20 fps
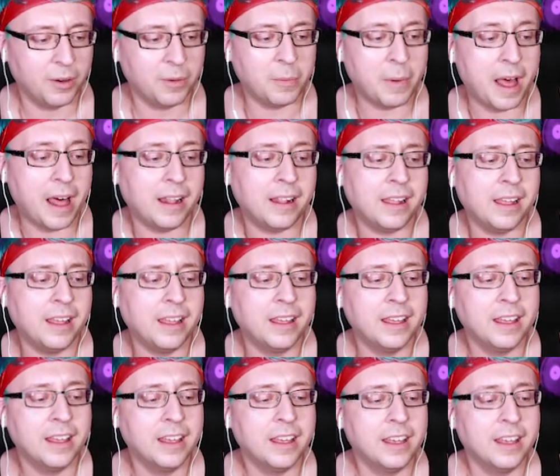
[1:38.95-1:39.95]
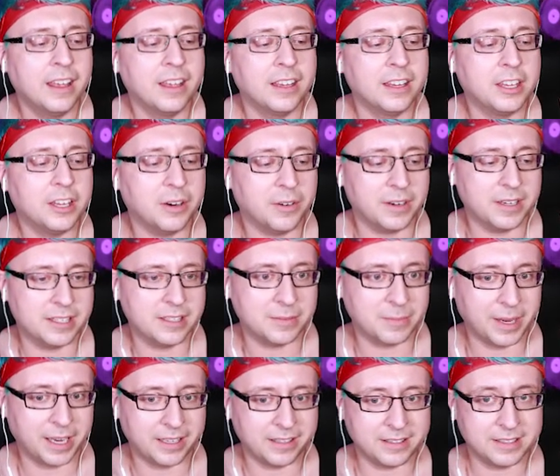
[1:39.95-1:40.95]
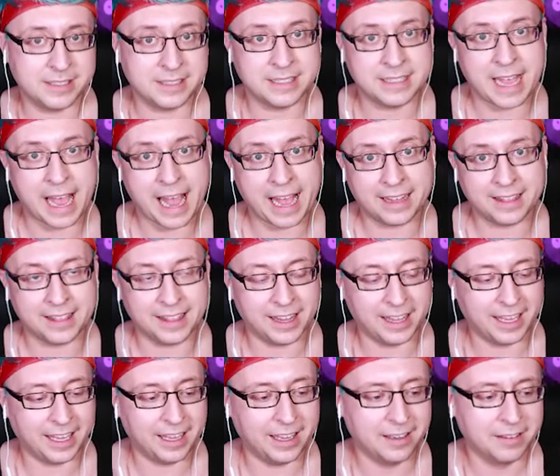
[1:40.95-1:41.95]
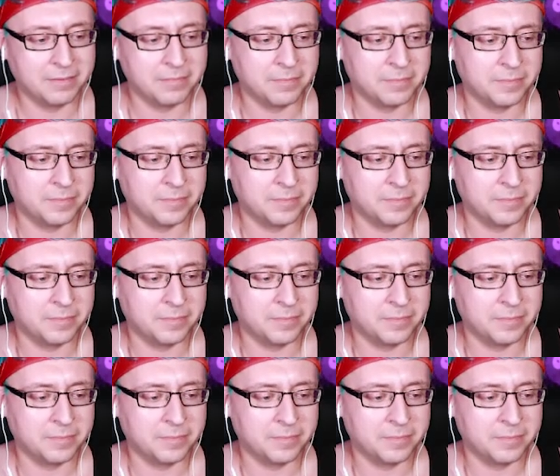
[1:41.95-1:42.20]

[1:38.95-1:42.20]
Well, Yuri smiles sadly.